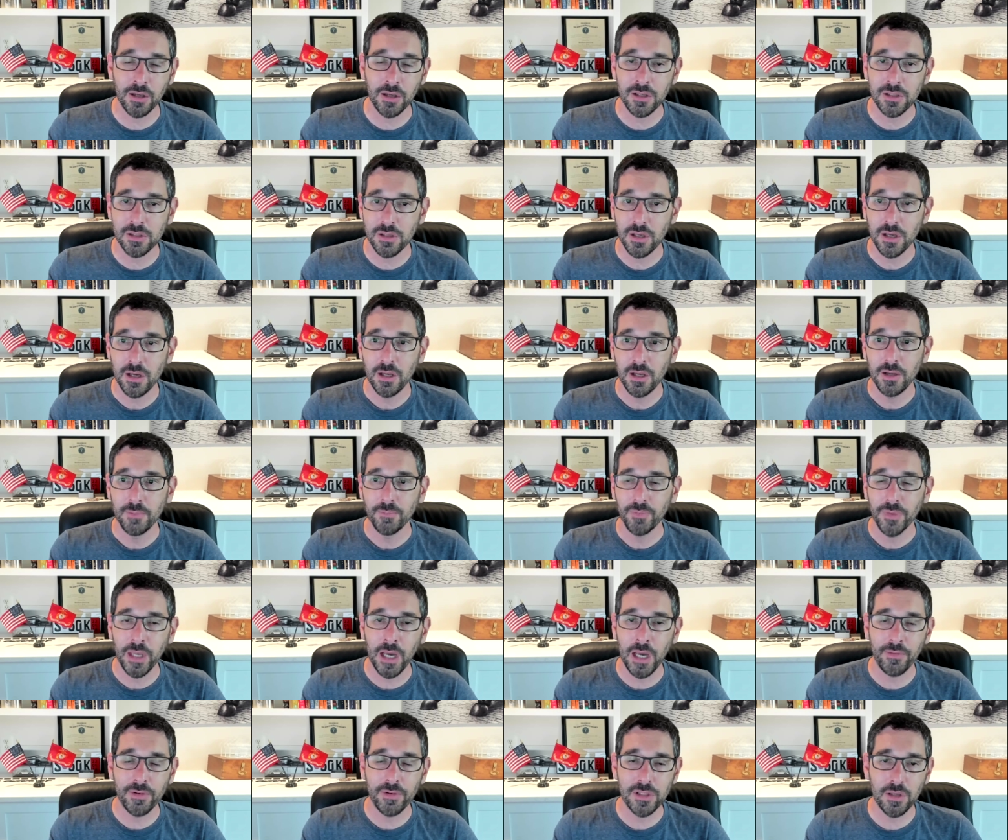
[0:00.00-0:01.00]
Because
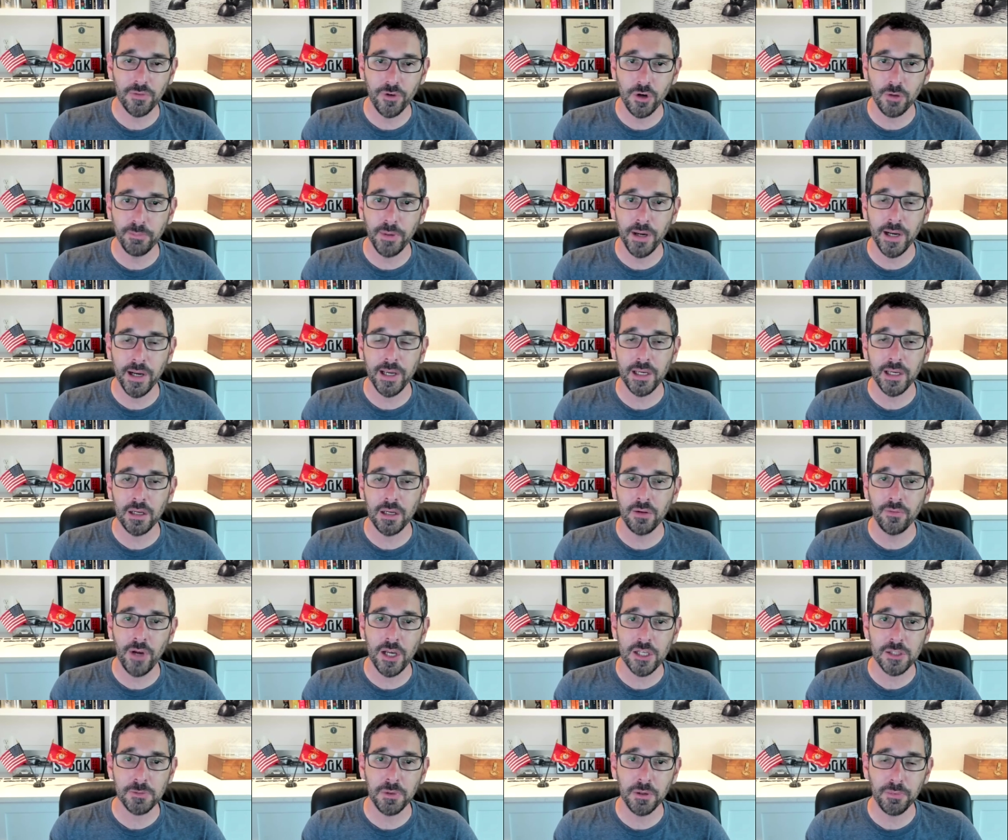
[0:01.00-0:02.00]
obviously, if you're buying an
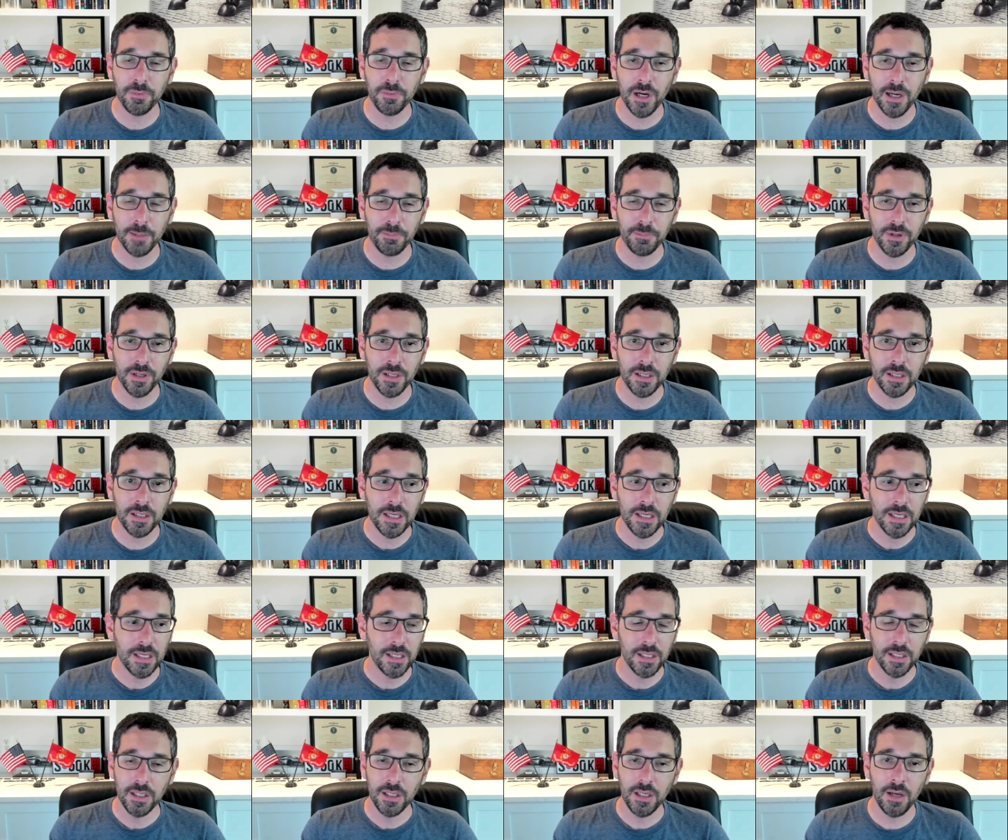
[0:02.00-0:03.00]
investment property,
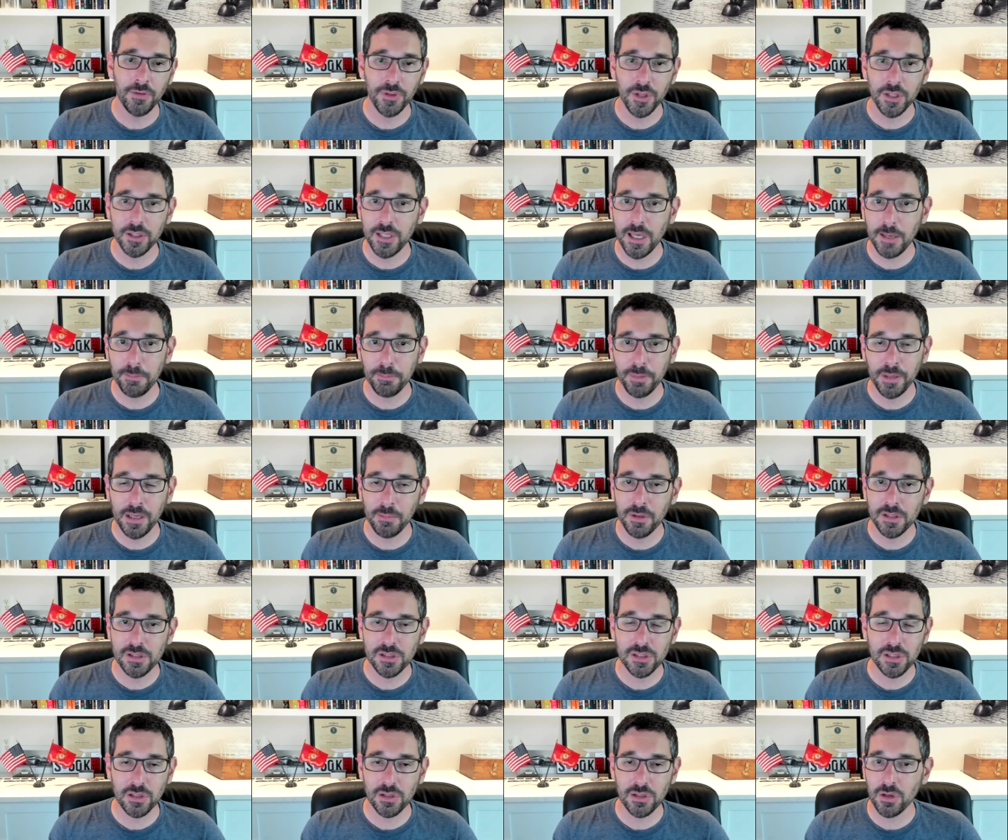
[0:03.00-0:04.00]
if the debt
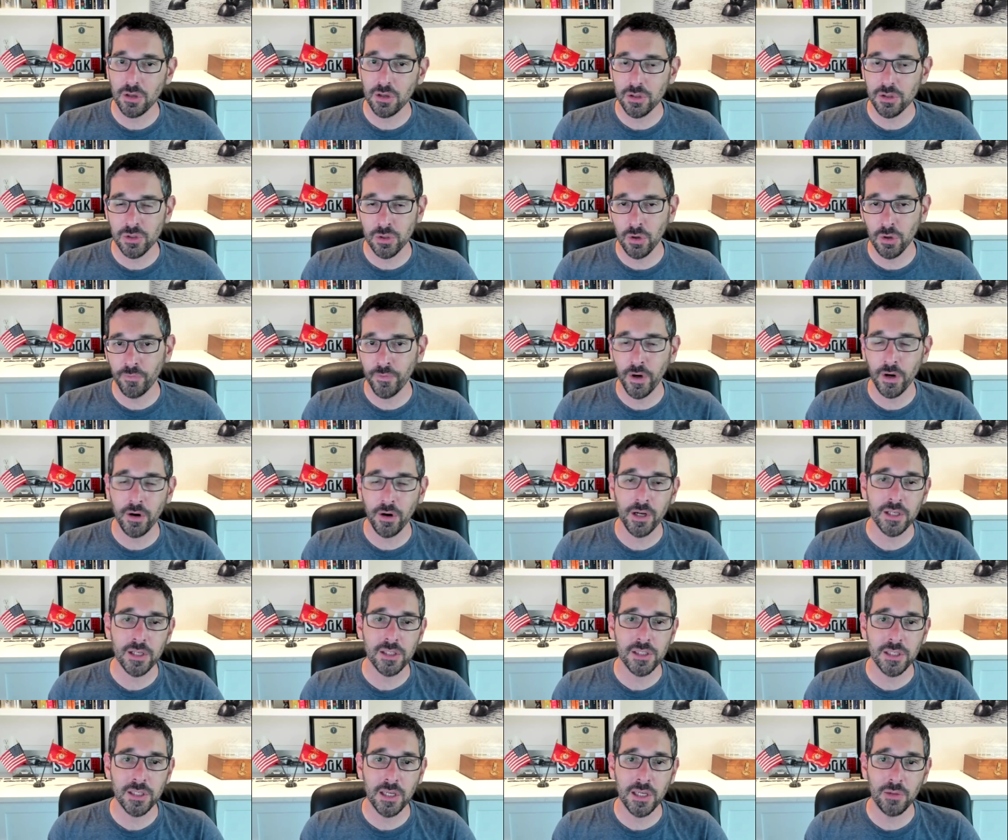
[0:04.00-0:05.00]
payments so far
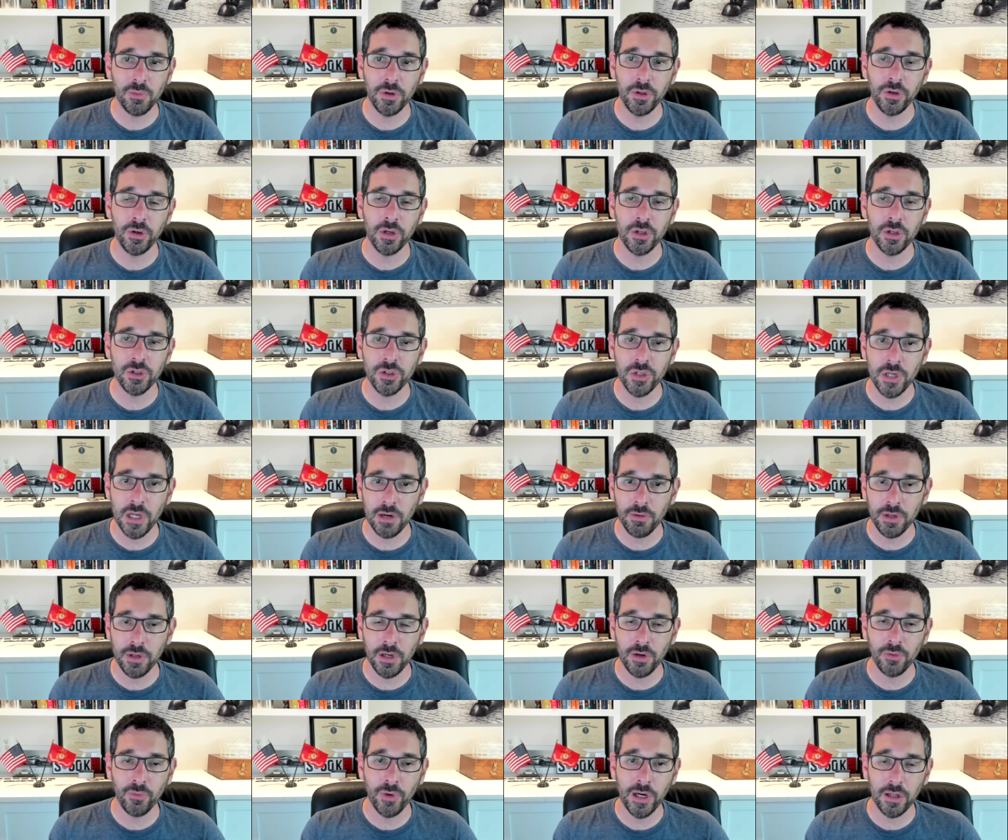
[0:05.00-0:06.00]
exceed what you can
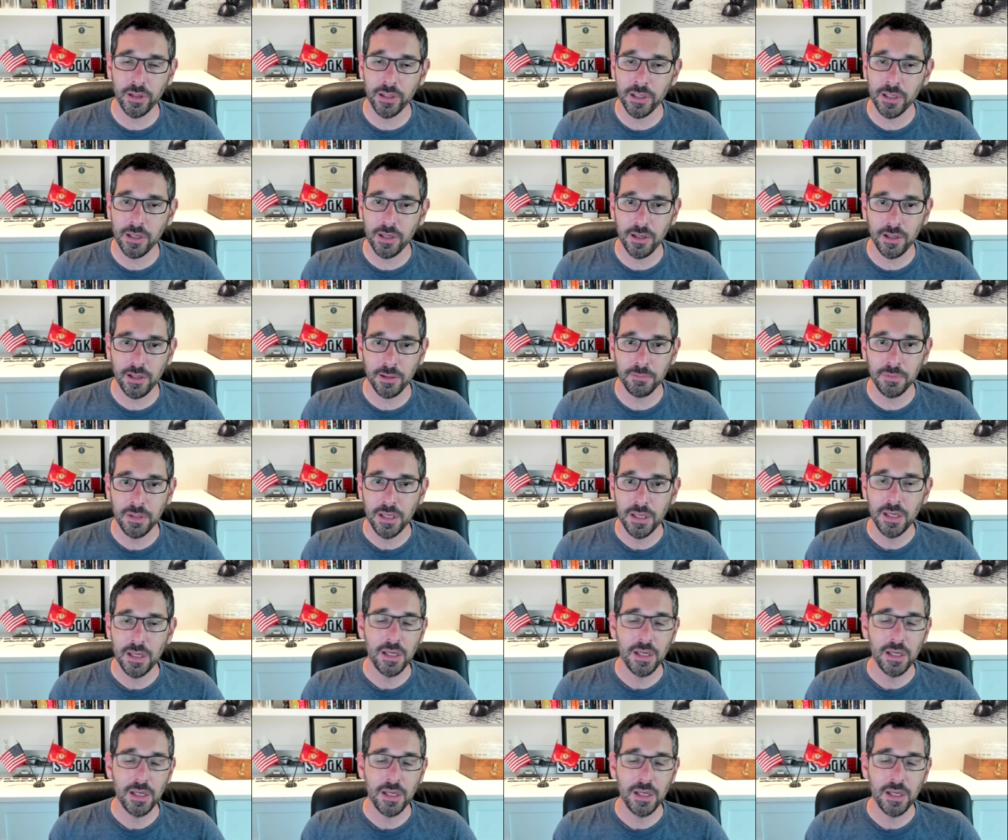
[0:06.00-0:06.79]
generate in rental income,